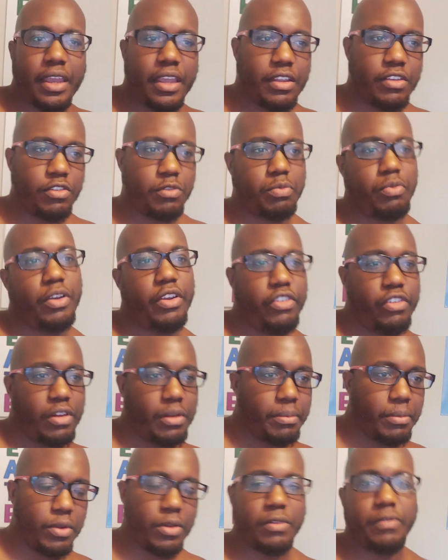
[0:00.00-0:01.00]
inspiration and
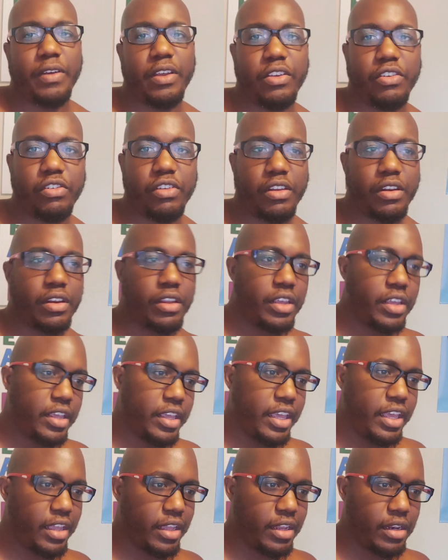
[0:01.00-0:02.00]
motivation
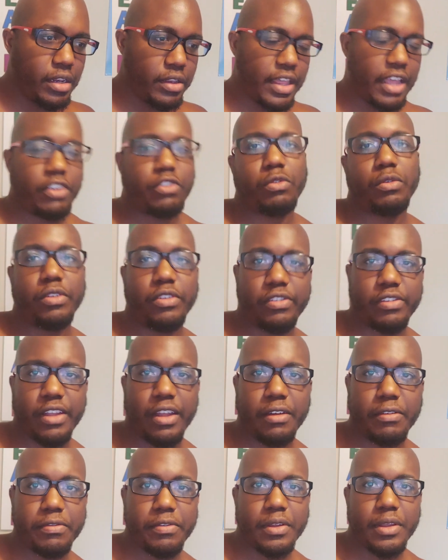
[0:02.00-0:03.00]
and that sort of
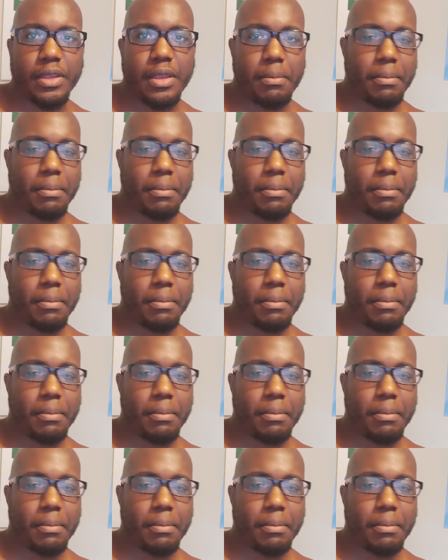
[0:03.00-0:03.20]
stuff.